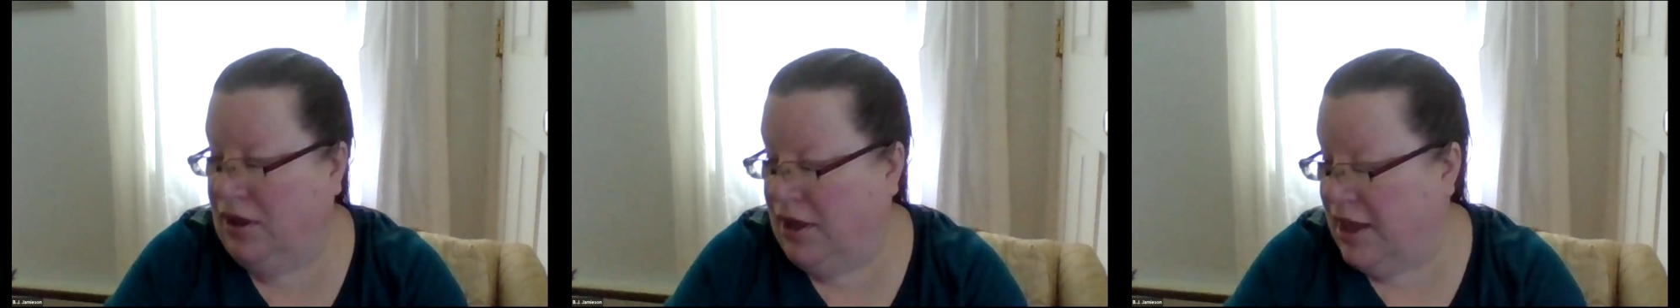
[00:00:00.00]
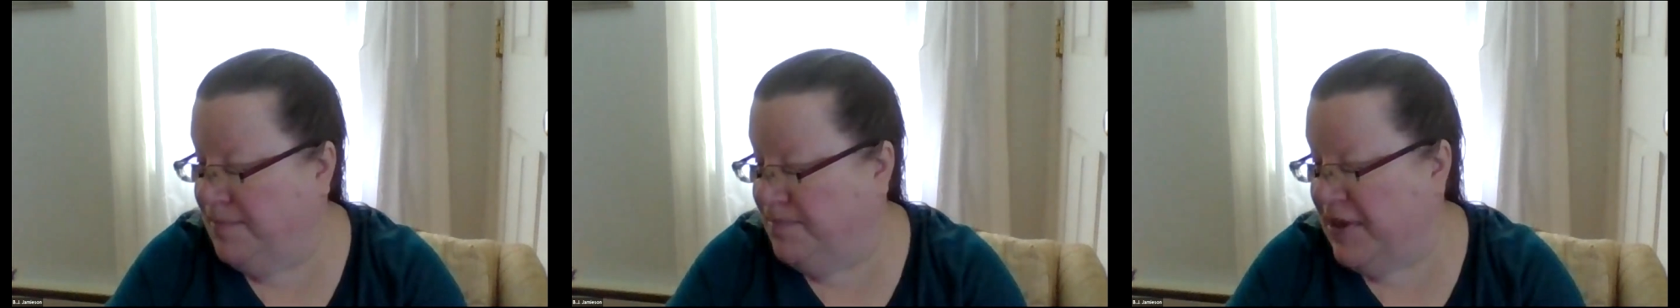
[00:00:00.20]

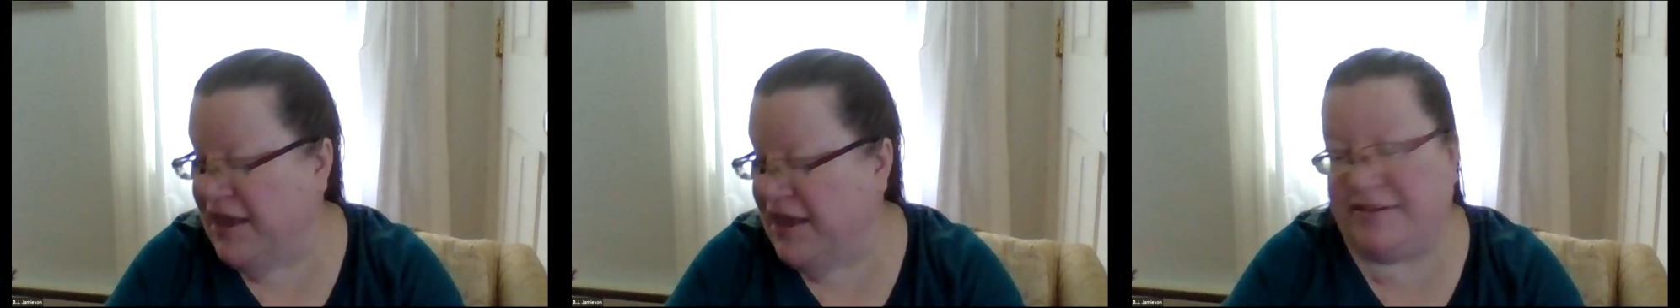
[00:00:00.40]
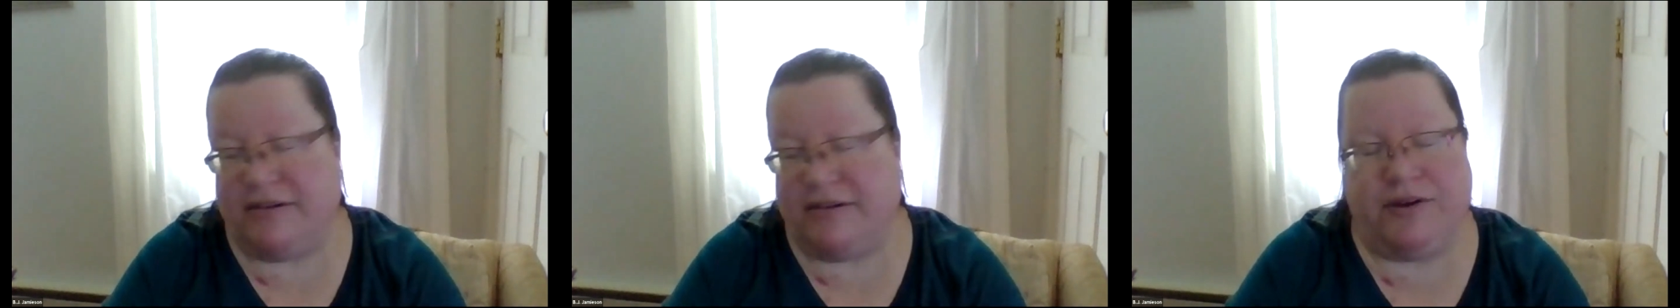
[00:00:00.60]
And
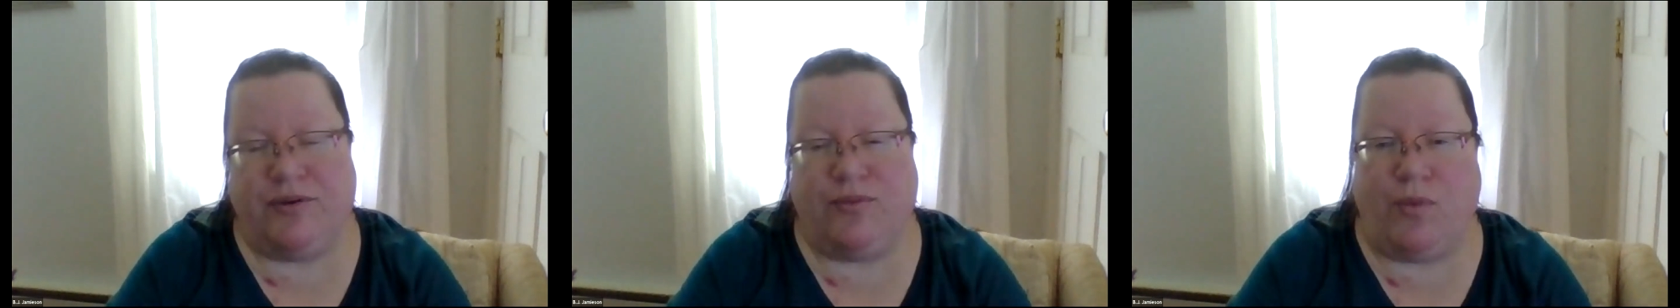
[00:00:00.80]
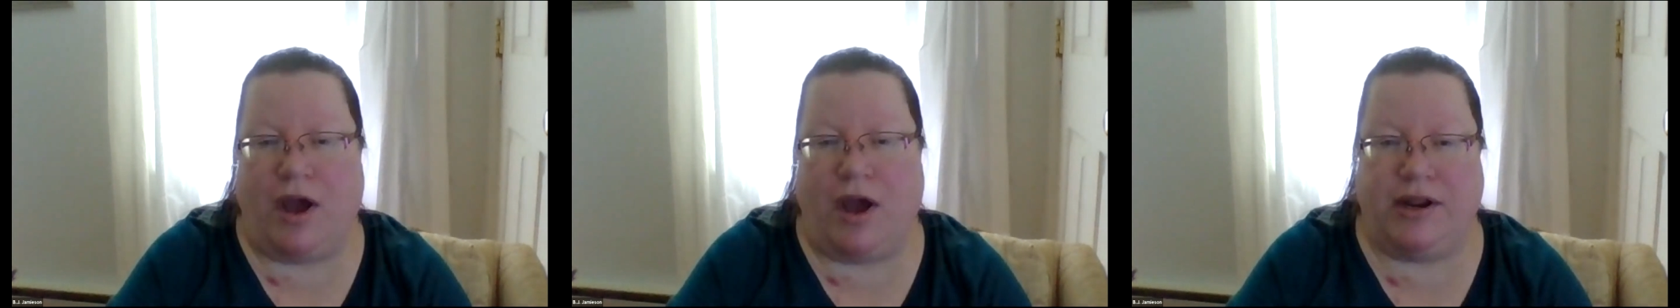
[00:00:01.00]
basically
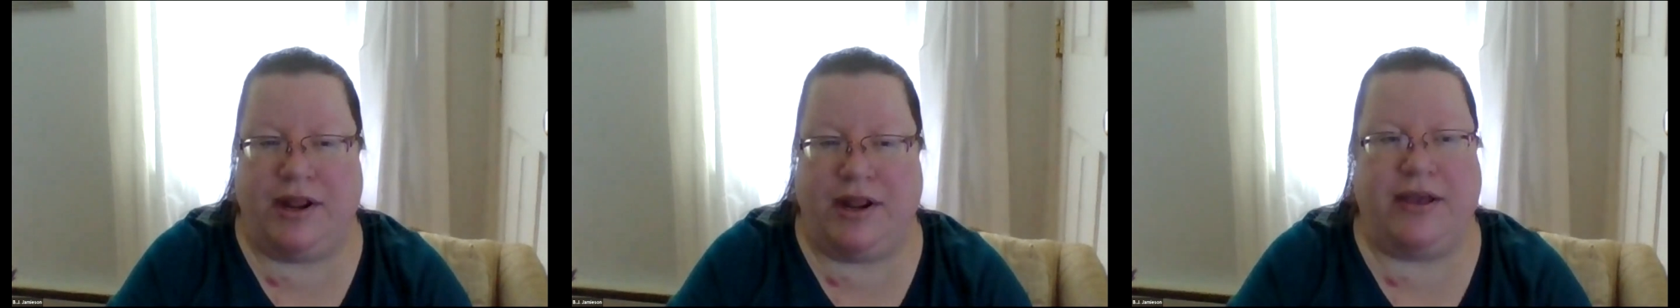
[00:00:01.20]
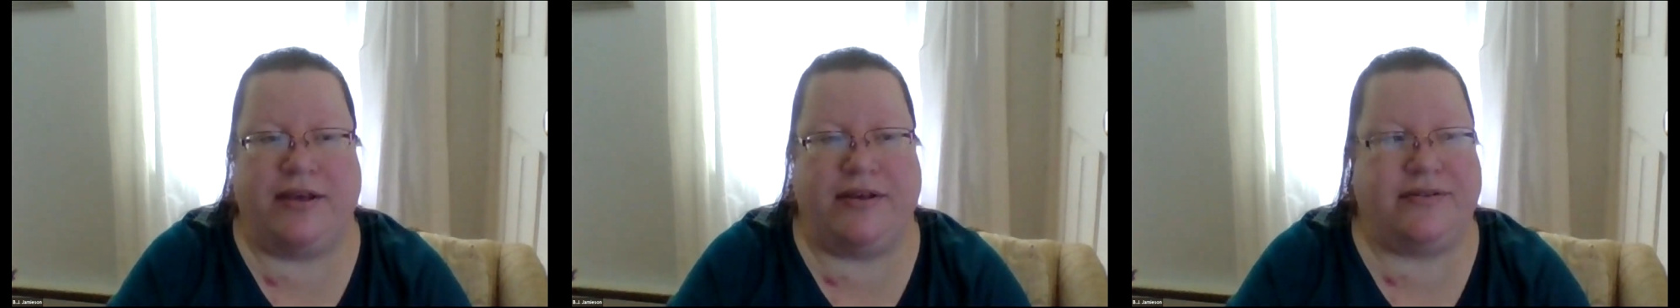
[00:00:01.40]
what it
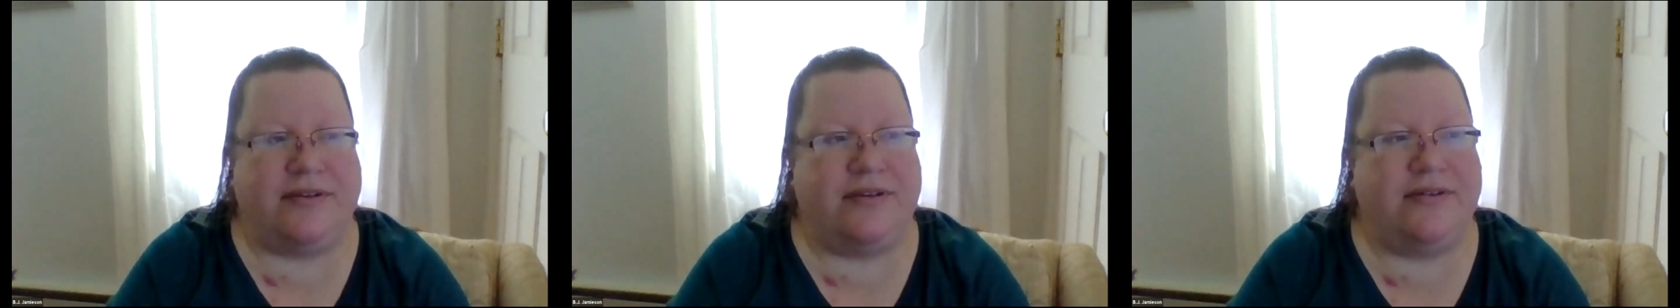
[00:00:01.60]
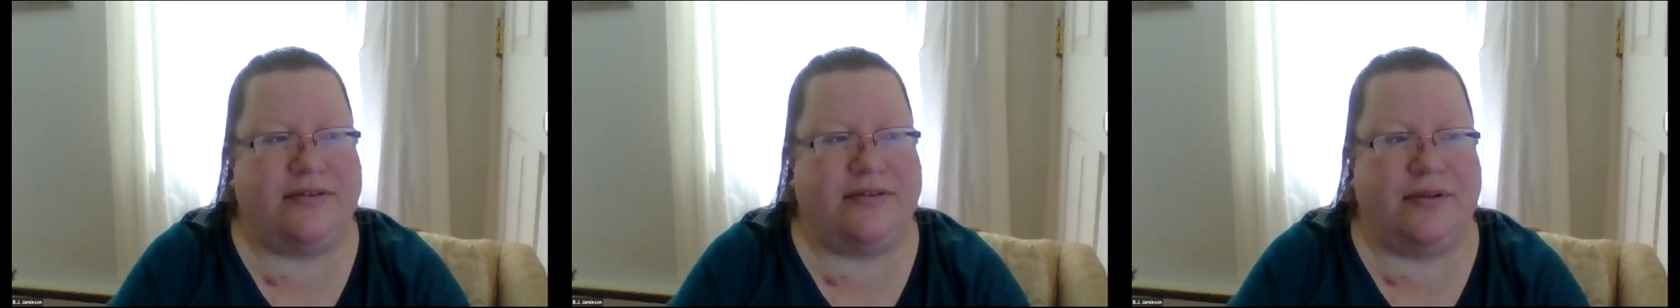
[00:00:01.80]

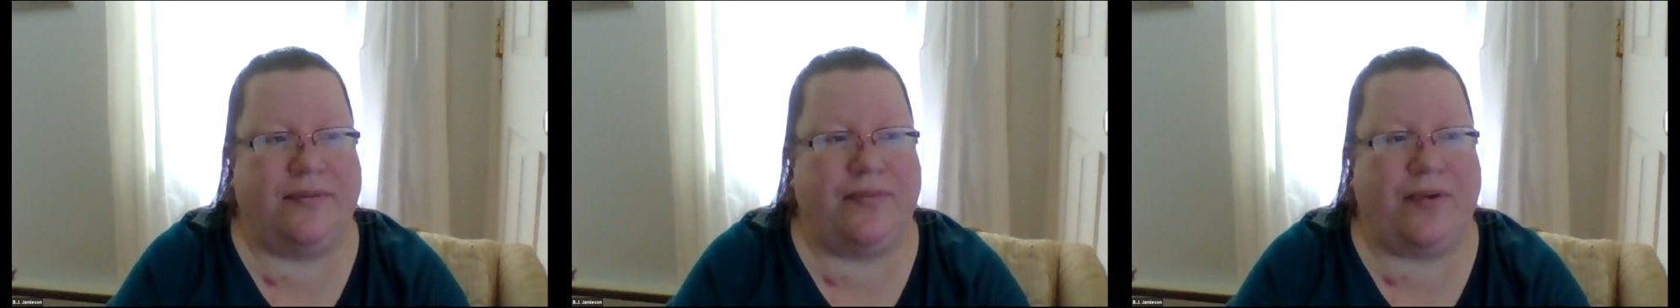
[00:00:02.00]
is